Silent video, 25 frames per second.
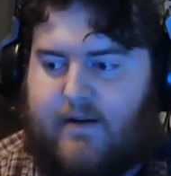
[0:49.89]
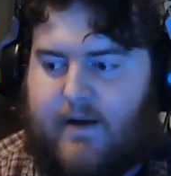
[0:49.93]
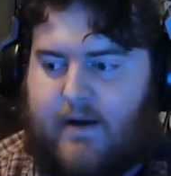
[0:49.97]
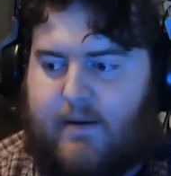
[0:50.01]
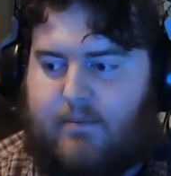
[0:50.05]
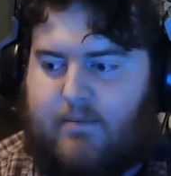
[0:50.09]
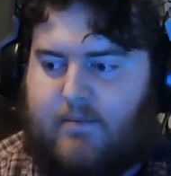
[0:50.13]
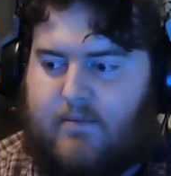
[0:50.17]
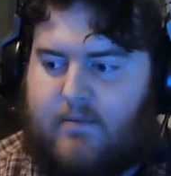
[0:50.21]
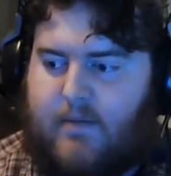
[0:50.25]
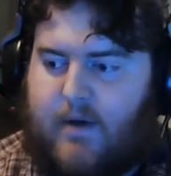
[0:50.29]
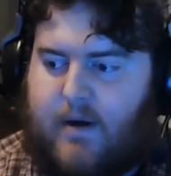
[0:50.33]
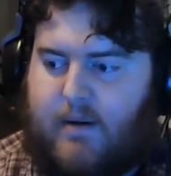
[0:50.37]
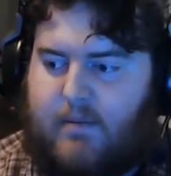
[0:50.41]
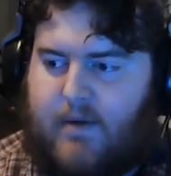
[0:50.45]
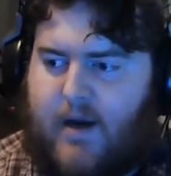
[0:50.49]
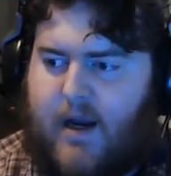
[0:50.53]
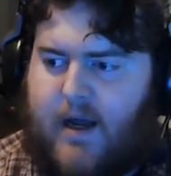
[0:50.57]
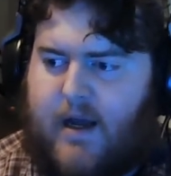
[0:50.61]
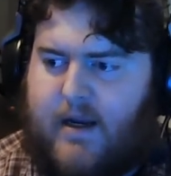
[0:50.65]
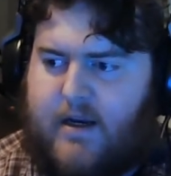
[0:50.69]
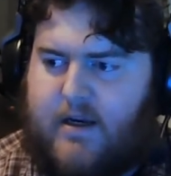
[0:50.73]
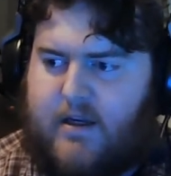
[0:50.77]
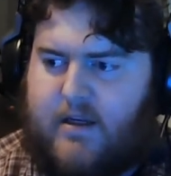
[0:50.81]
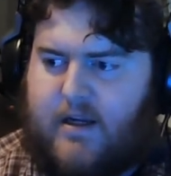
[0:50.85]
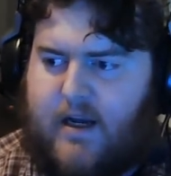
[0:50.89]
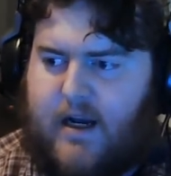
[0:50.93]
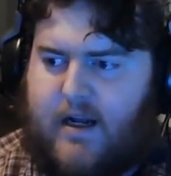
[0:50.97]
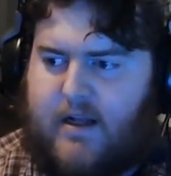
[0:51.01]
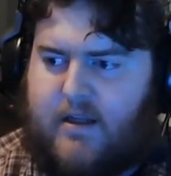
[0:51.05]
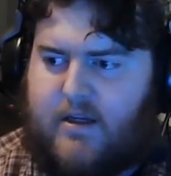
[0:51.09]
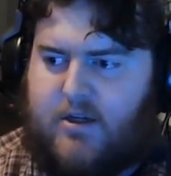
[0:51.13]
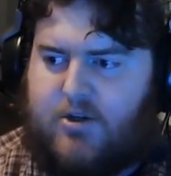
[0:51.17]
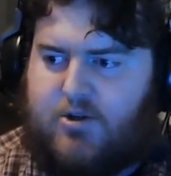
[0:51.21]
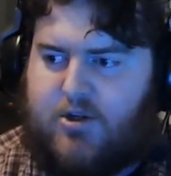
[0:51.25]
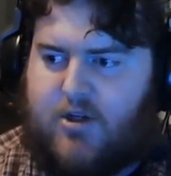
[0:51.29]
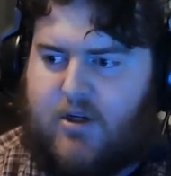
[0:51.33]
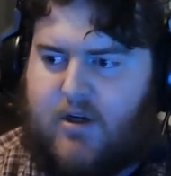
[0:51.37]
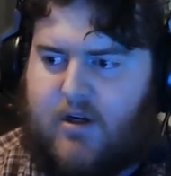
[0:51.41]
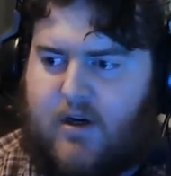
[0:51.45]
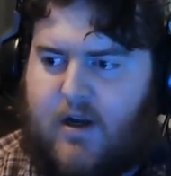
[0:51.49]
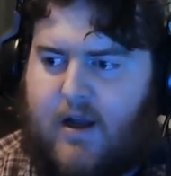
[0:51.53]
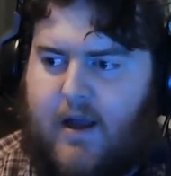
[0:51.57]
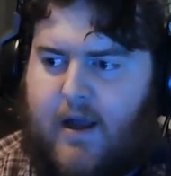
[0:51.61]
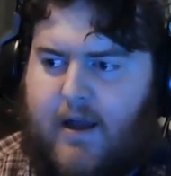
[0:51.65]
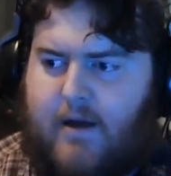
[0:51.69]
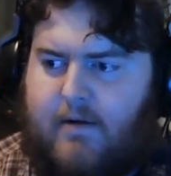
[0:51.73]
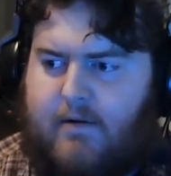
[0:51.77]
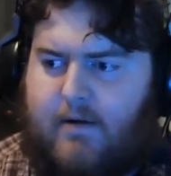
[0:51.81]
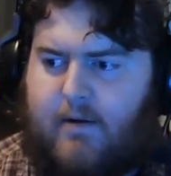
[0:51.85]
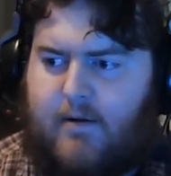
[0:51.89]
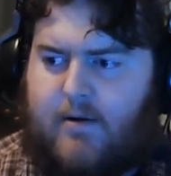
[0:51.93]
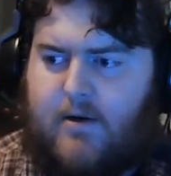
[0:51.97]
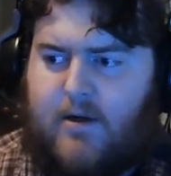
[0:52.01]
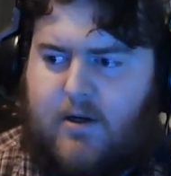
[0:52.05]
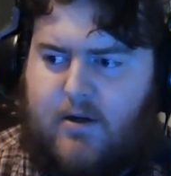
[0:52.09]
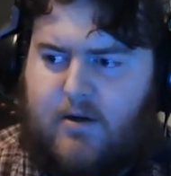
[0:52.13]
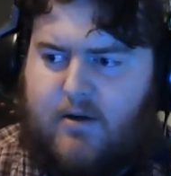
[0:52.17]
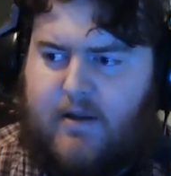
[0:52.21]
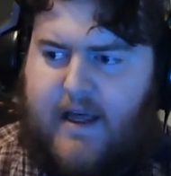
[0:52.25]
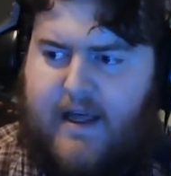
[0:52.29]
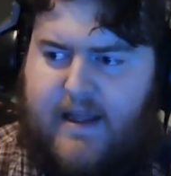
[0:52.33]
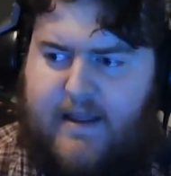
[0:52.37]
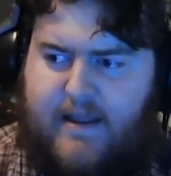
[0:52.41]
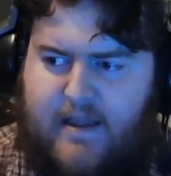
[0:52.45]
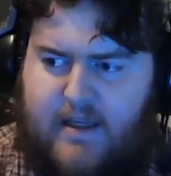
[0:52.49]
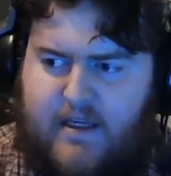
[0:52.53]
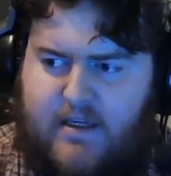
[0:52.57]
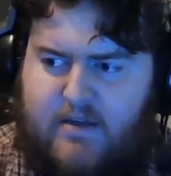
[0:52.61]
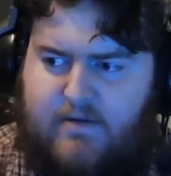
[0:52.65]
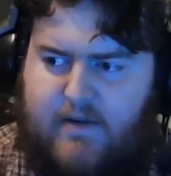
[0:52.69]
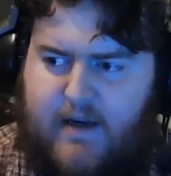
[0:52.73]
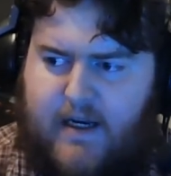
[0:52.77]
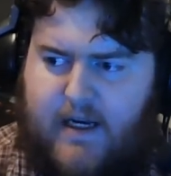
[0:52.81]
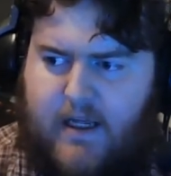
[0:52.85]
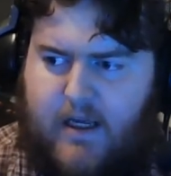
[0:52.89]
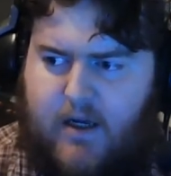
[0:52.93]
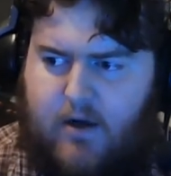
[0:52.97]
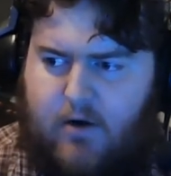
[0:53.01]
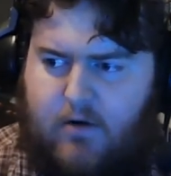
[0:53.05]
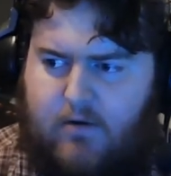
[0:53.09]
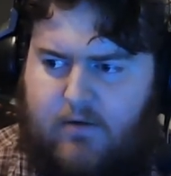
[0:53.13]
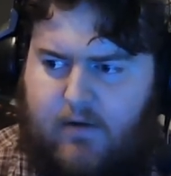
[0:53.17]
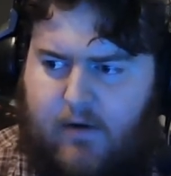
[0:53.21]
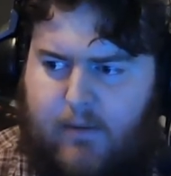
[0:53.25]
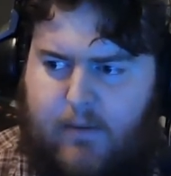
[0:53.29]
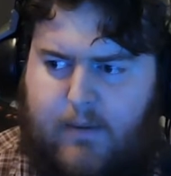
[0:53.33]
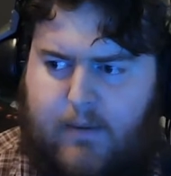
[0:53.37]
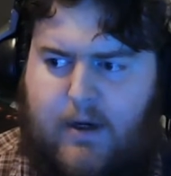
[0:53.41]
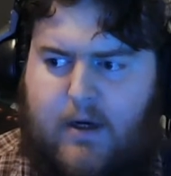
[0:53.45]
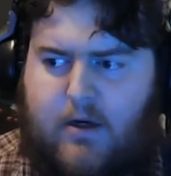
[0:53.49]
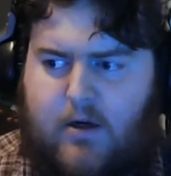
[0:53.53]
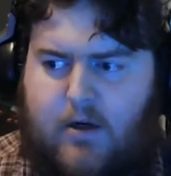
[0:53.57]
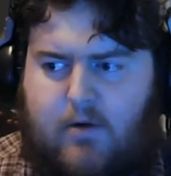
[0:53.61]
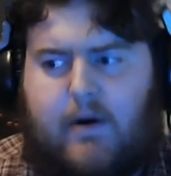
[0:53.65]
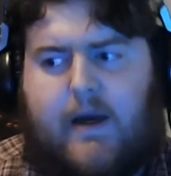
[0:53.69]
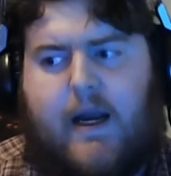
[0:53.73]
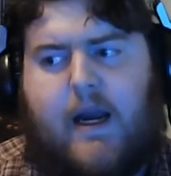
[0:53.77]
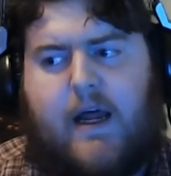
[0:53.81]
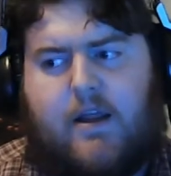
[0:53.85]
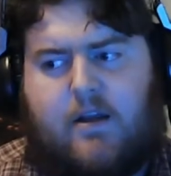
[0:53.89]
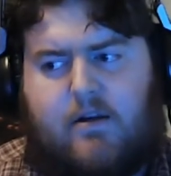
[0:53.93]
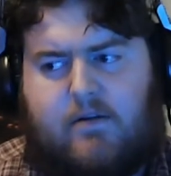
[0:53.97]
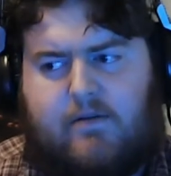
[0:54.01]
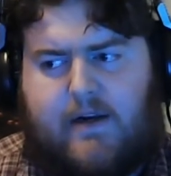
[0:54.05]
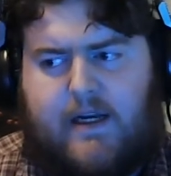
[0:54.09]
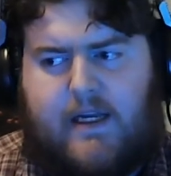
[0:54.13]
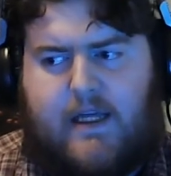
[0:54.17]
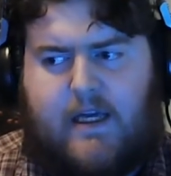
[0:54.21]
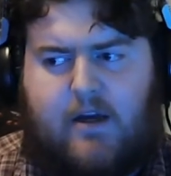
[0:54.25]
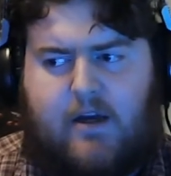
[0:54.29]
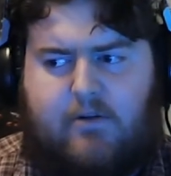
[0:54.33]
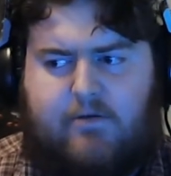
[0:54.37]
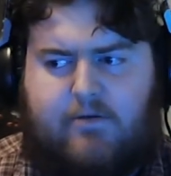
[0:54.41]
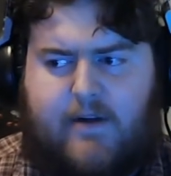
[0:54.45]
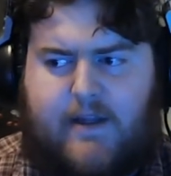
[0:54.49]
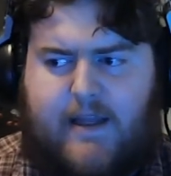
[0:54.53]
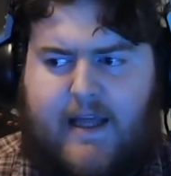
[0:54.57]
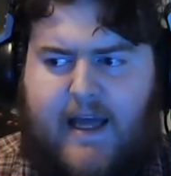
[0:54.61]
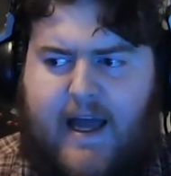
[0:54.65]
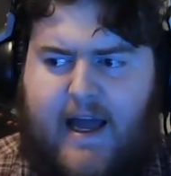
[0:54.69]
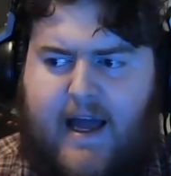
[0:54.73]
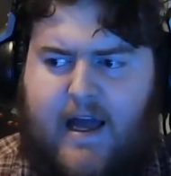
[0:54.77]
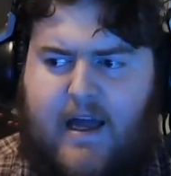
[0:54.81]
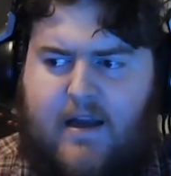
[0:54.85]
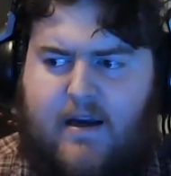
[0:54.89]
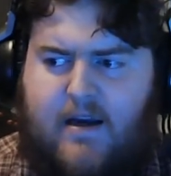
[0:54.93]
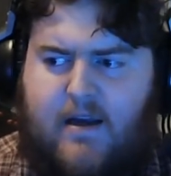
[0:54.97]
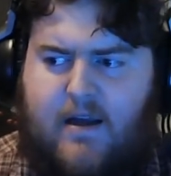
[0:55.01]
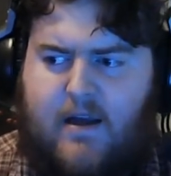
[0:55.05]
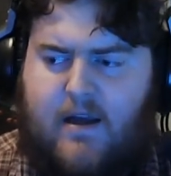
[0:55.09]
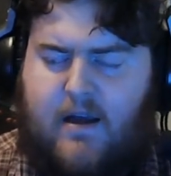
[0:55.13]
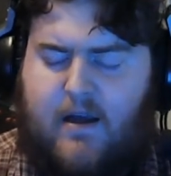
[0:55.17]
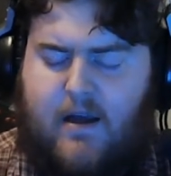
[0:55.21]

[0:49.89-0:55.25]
I'm, I'm not entirely sure if I'm going to do that in this video or if I'm going to do another video for that.